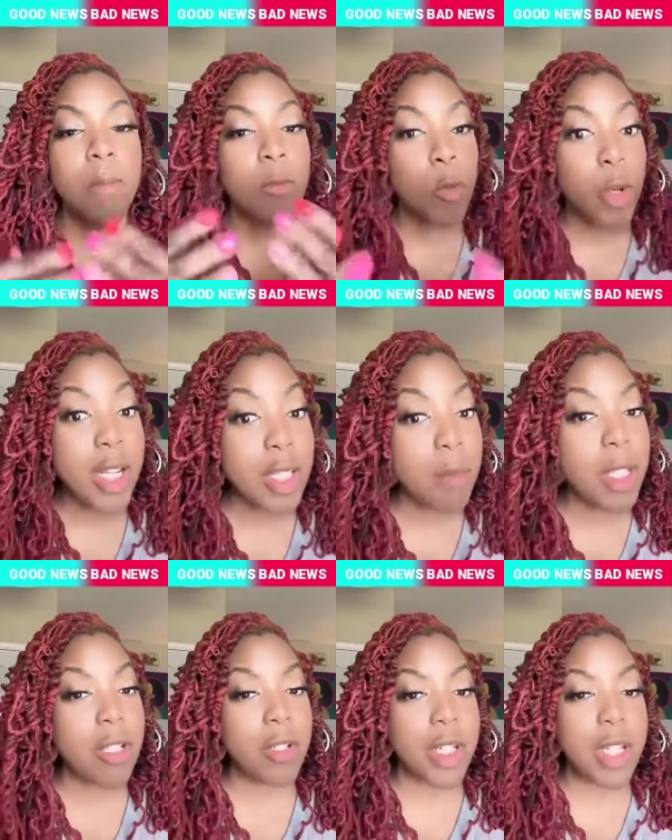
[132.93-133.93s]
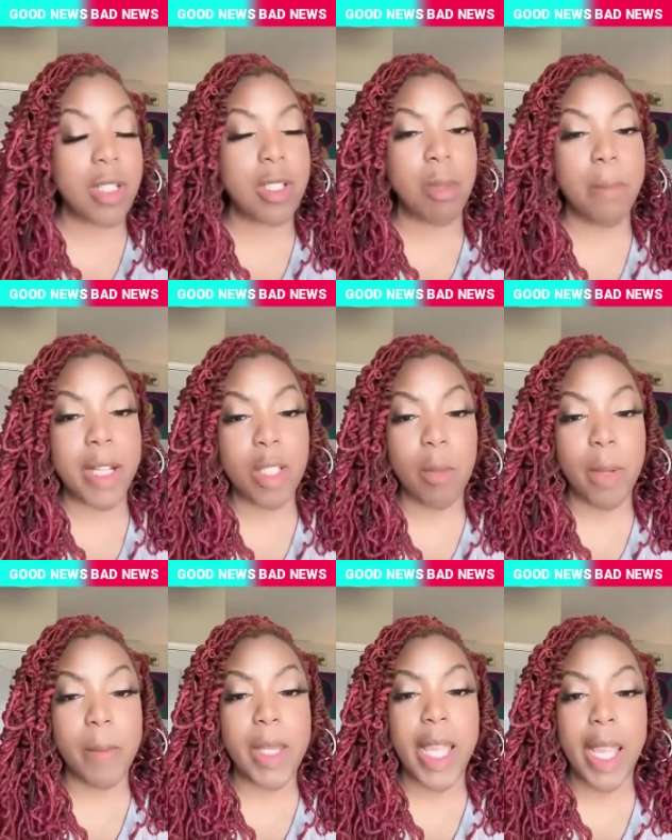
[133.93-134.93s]
try to meet your needs the best way
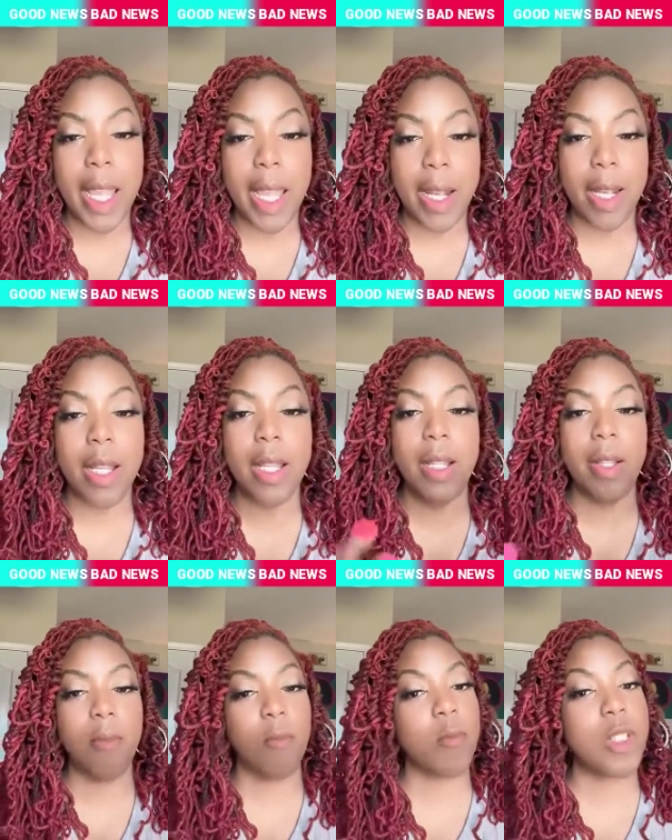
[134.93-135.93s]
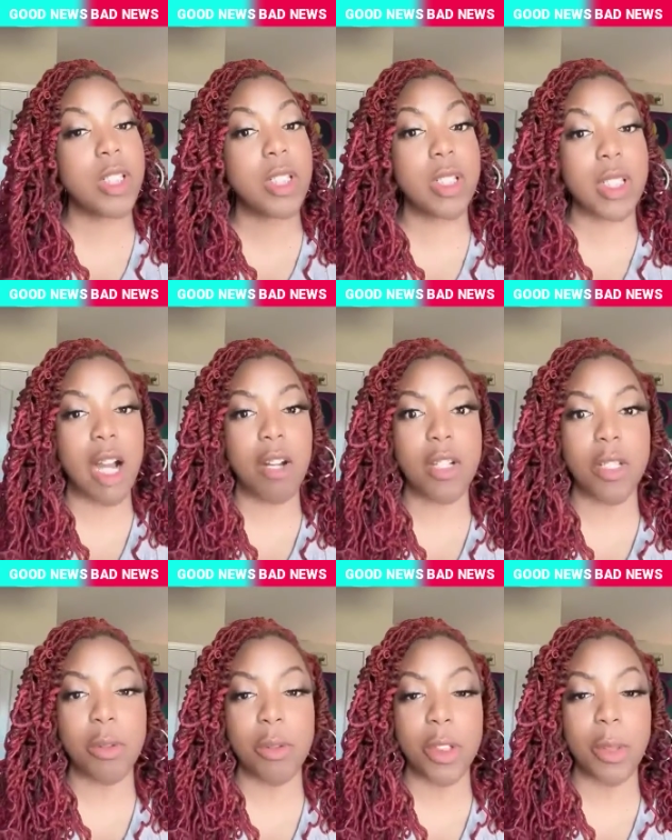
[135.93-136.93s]
we can, this is our
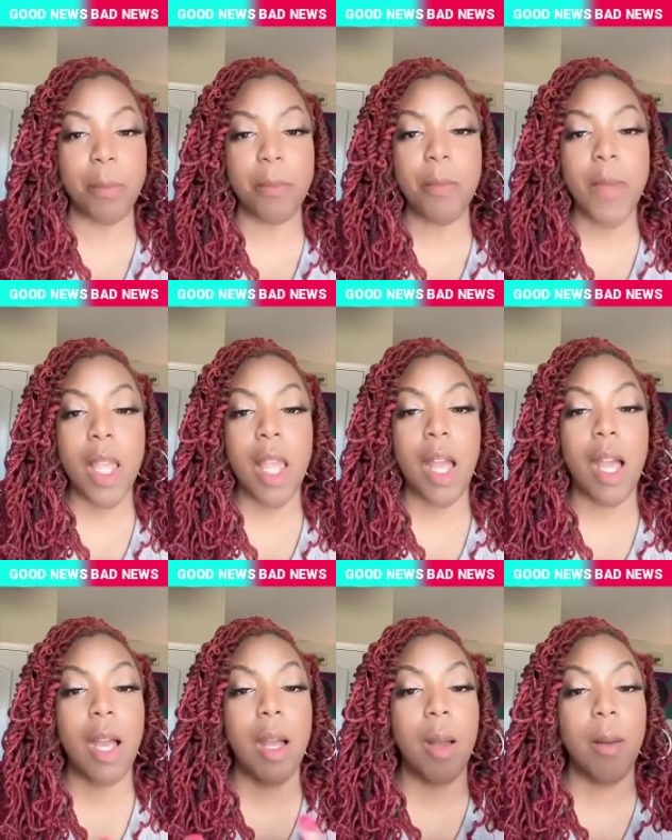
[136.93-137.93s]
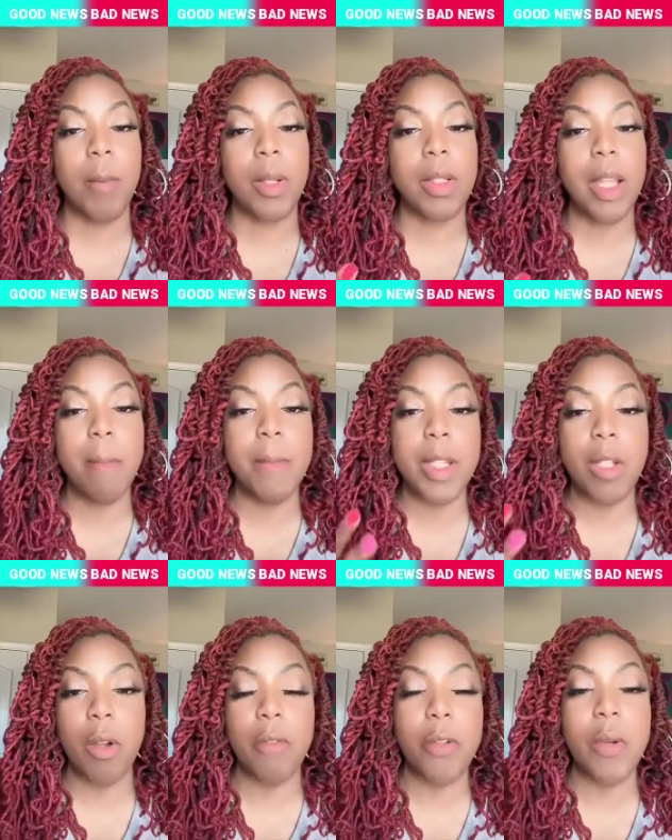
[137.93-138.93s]
solution. Um, let me
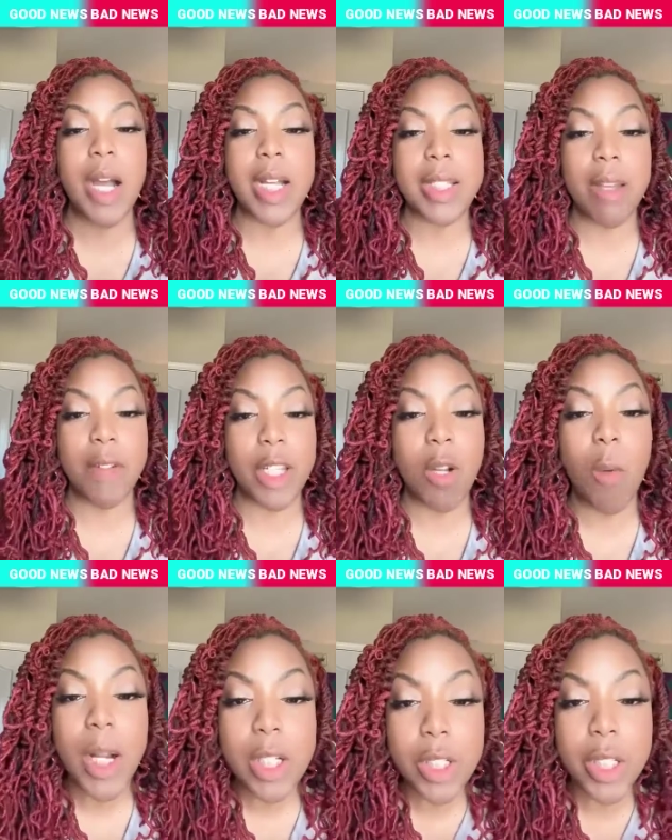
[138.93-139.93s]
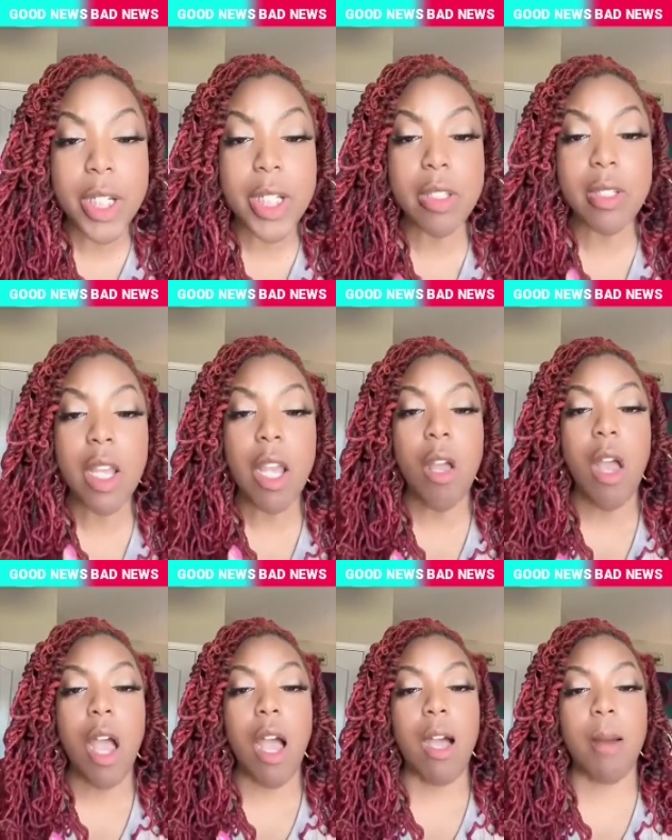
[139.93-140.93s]
know if you guys have any questions.
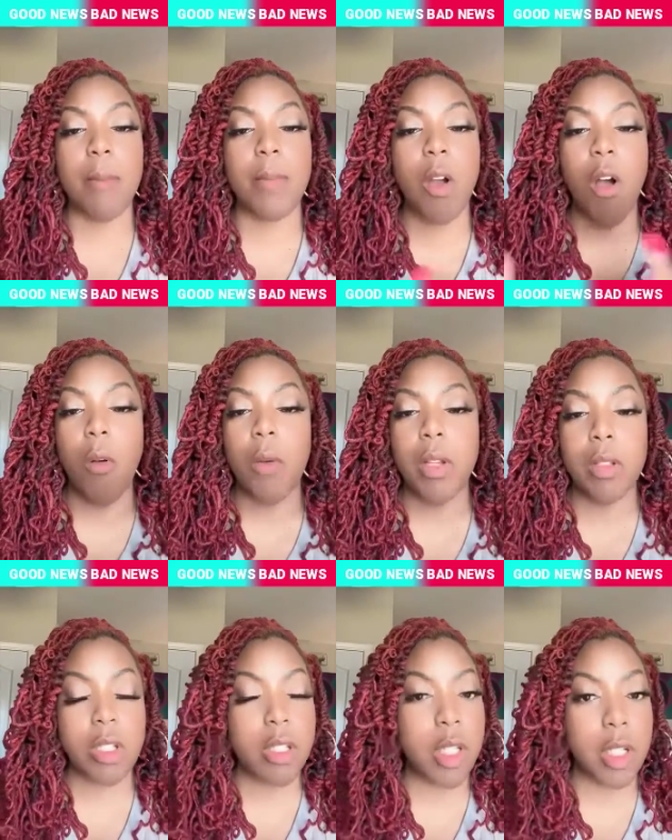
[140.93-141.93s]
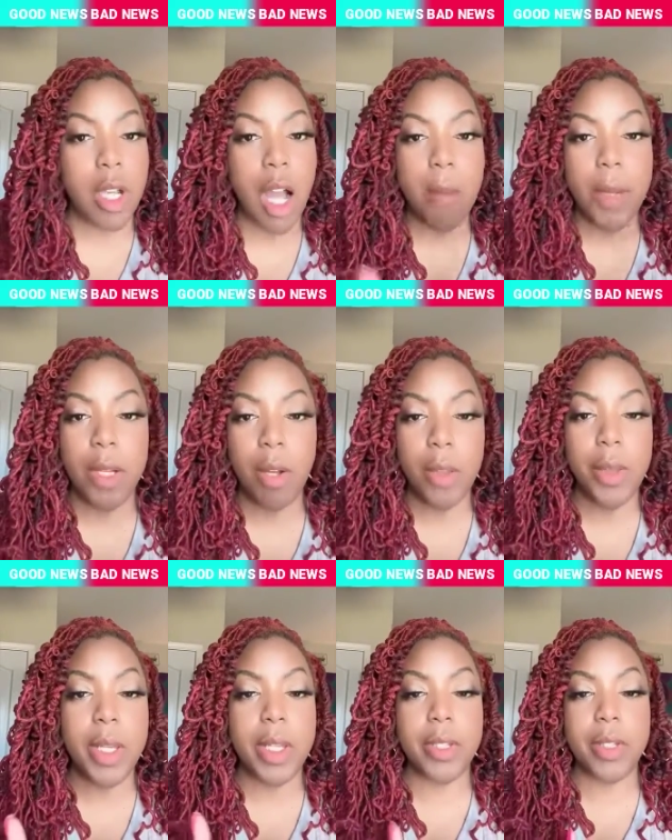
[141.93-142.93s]
Um, you can comment on
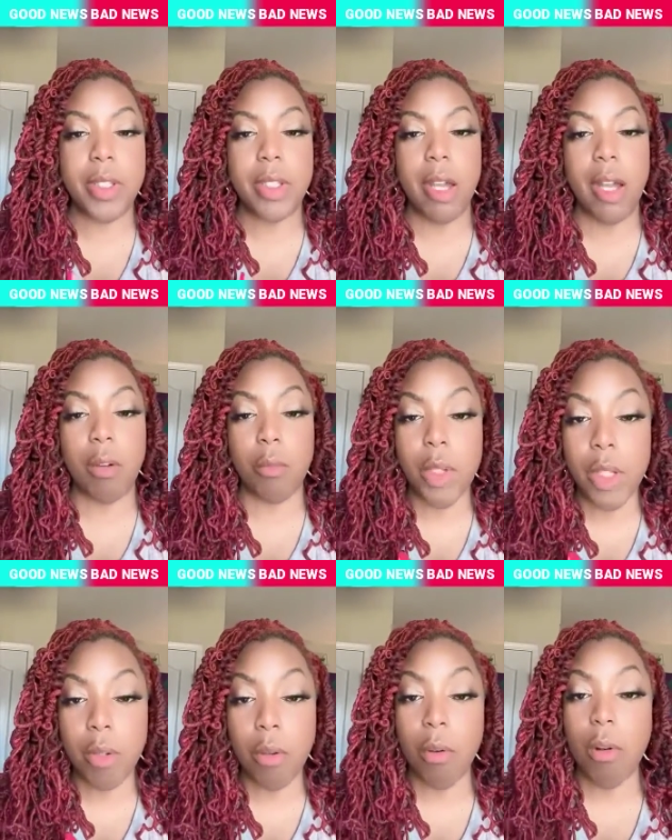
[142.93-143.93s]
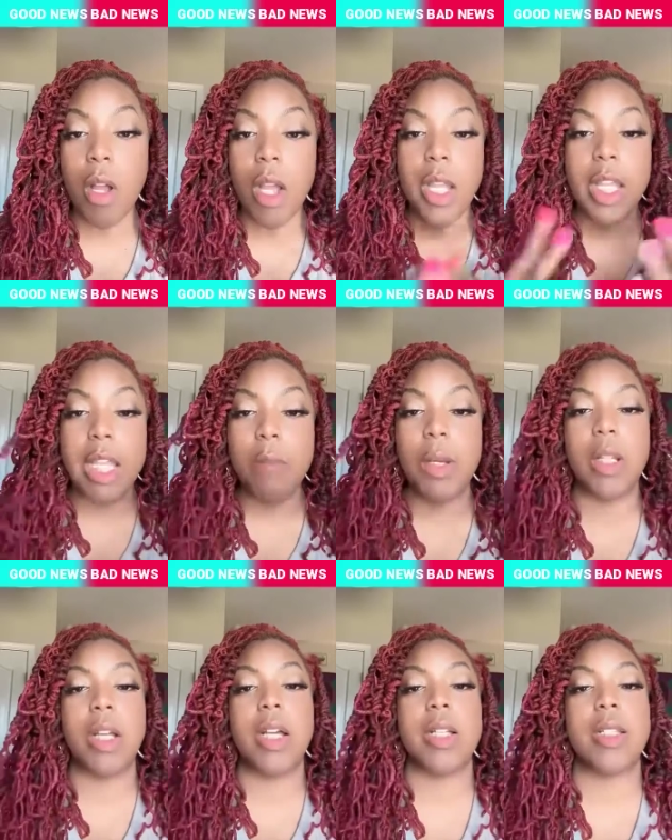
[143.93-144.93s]
this uh, reel, email
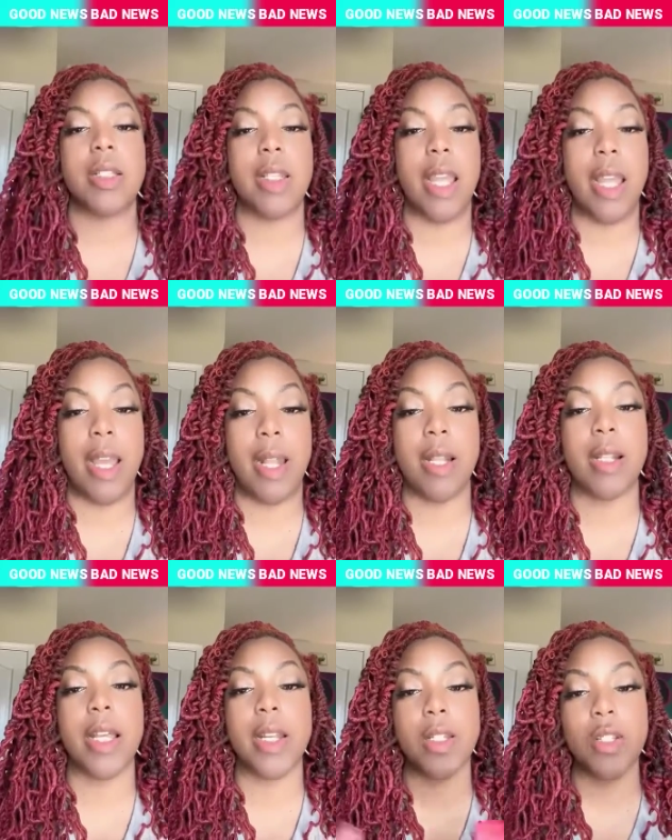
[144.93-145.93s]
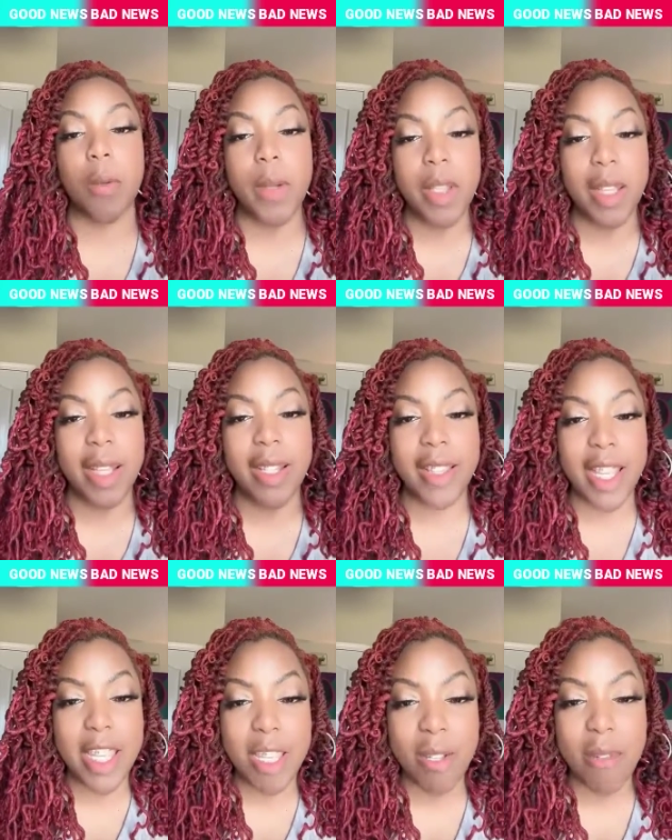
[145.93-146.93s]
us, and let us know what you think.
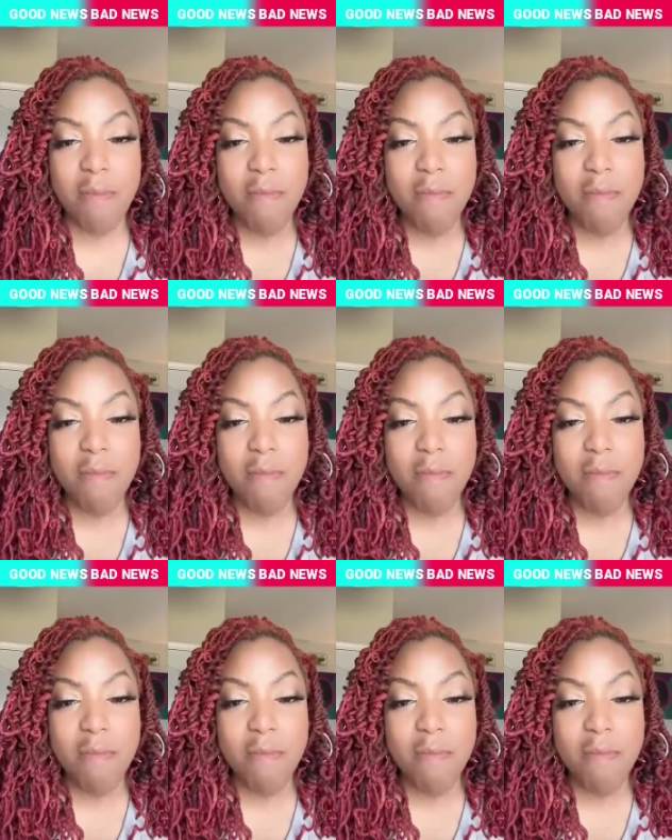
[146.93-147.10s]
Thank you.